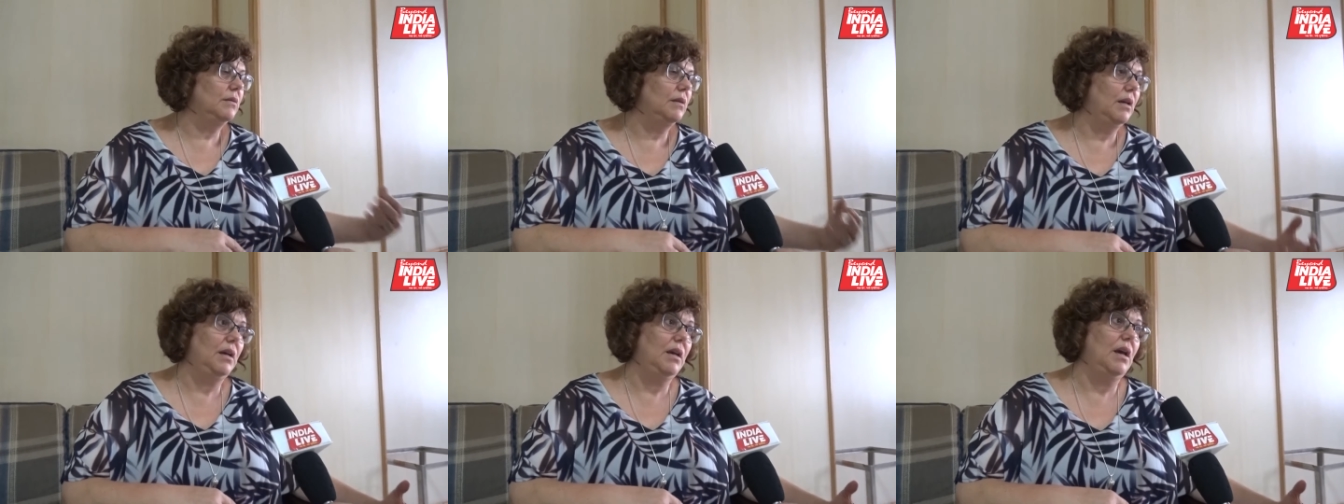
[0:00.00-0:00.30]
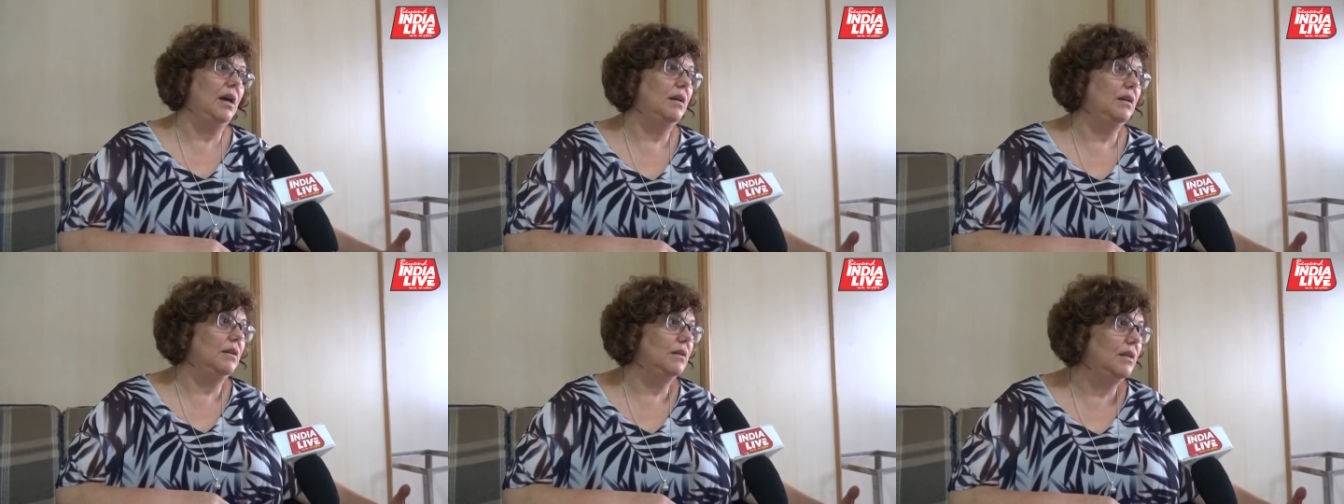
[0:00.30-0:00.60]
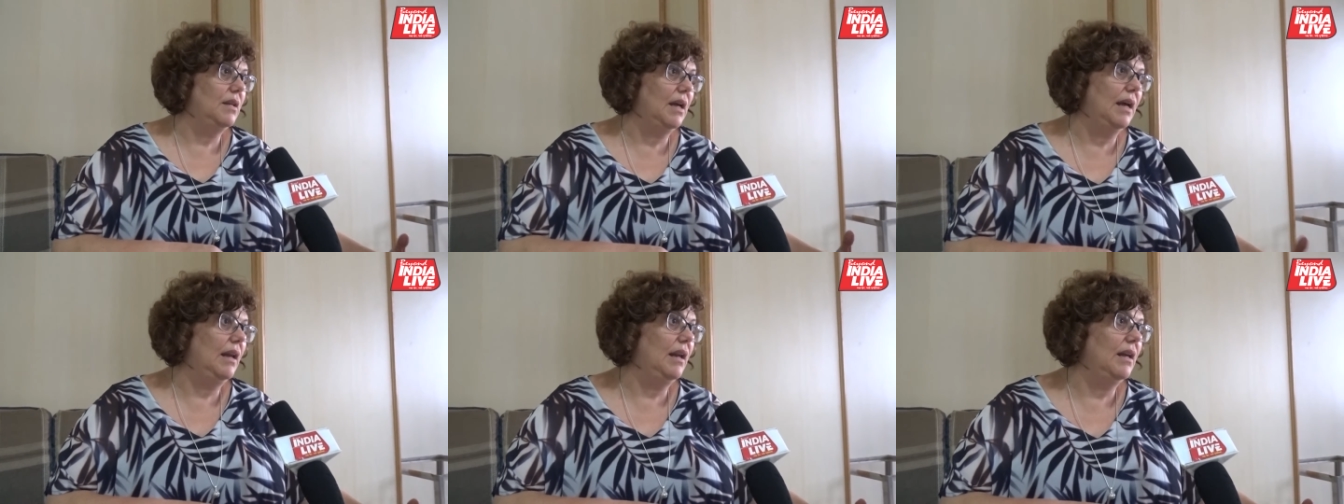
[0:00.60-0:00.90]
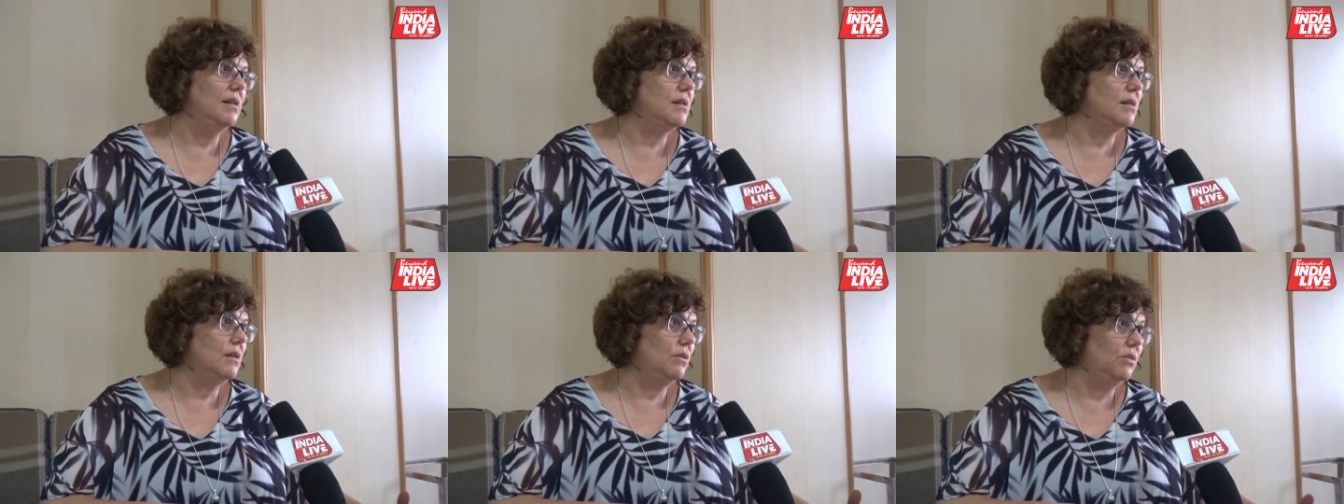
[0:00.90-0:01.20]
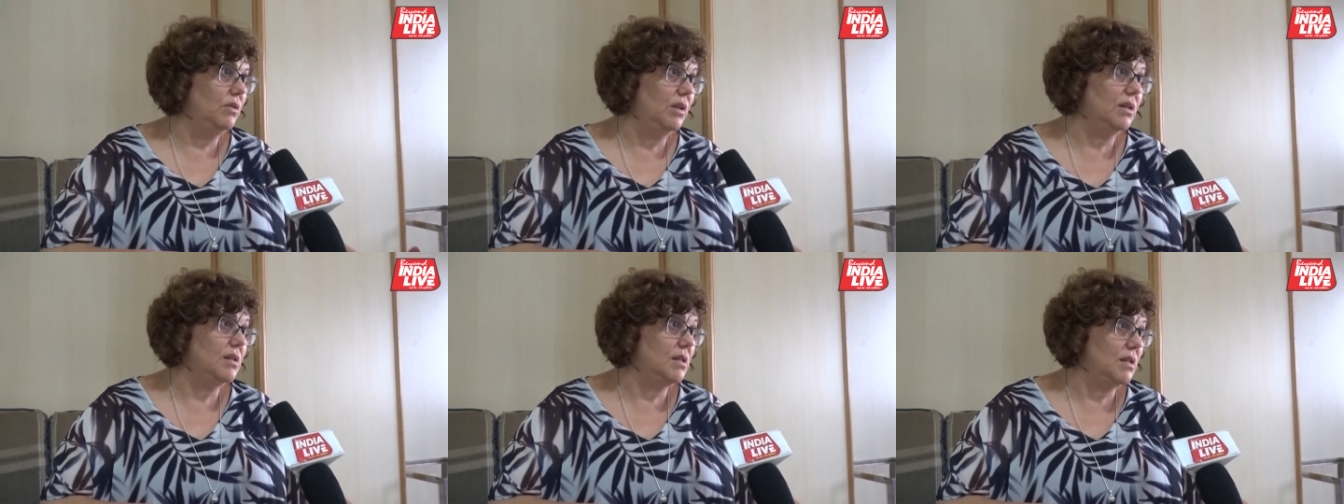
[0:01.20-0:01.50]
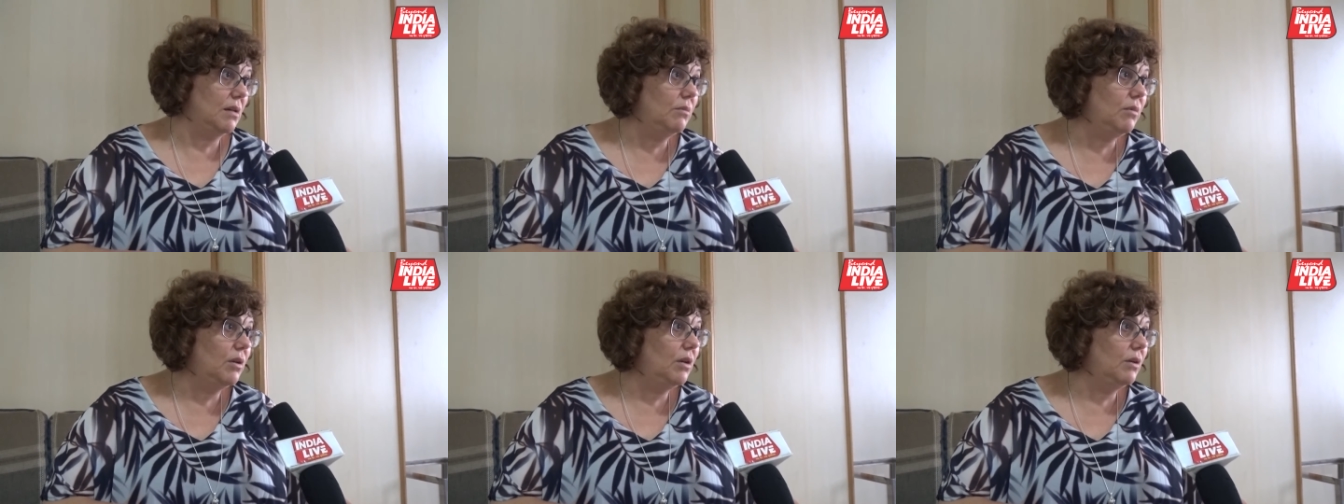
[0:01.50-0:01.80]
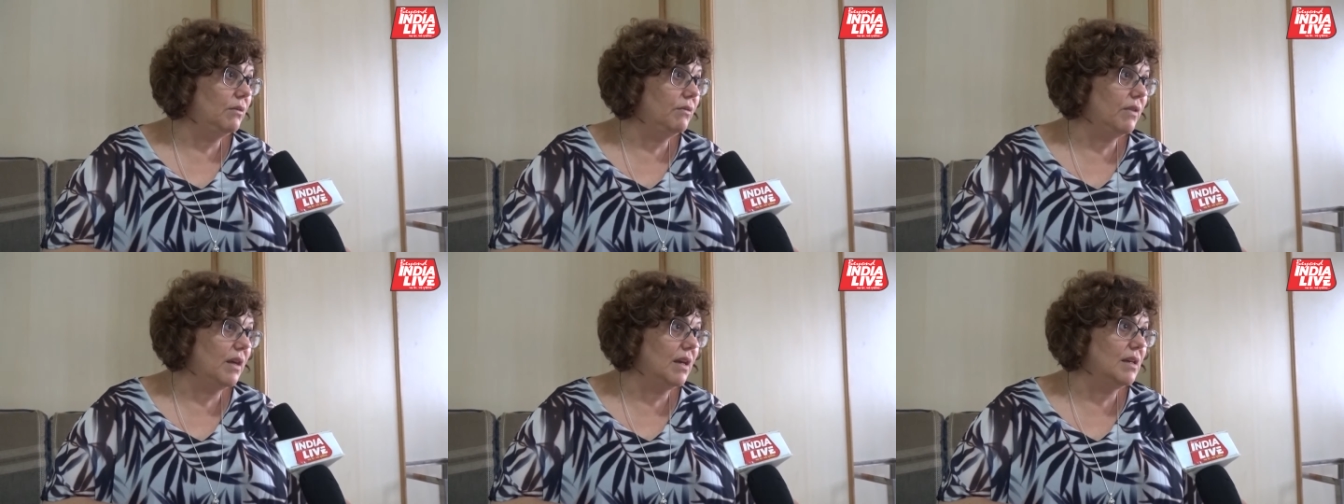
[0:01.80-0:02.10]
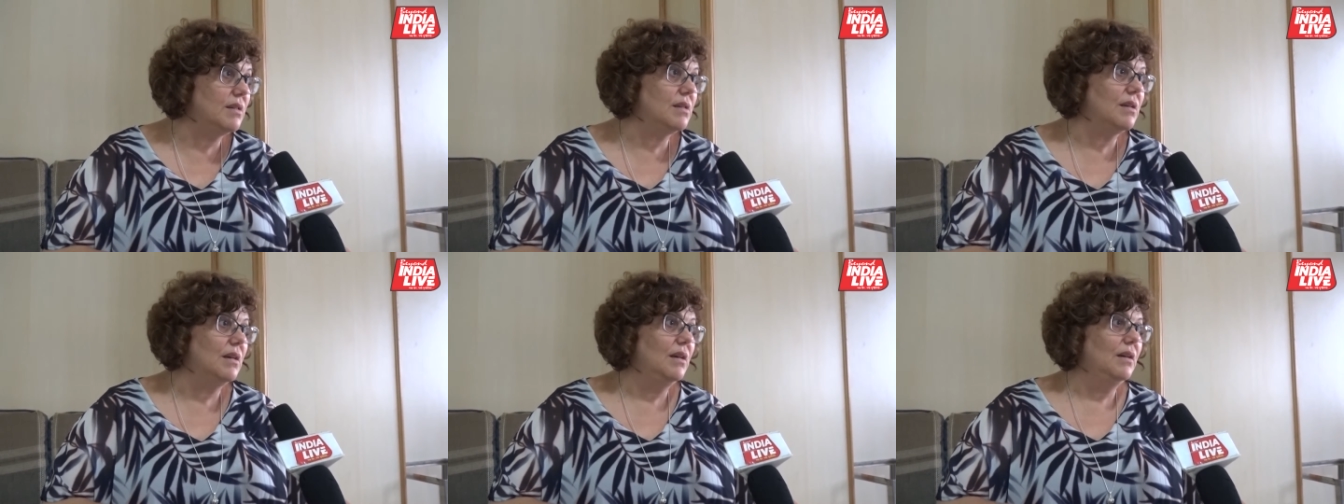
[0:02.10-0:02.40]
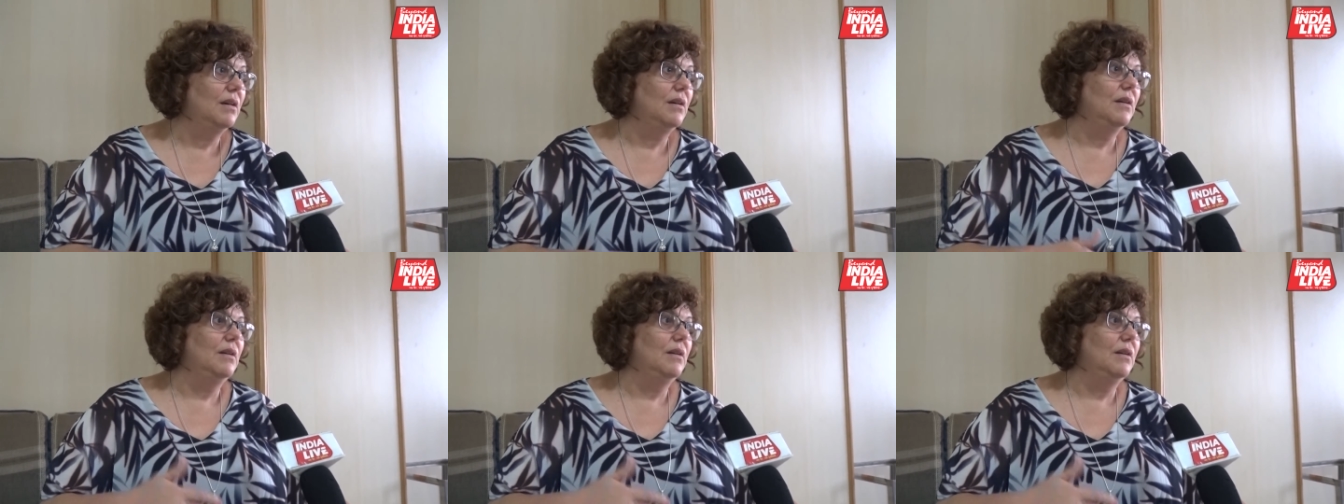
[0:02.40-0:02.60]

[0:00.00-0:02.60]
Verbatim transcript: Again, Delhi is a good example of this.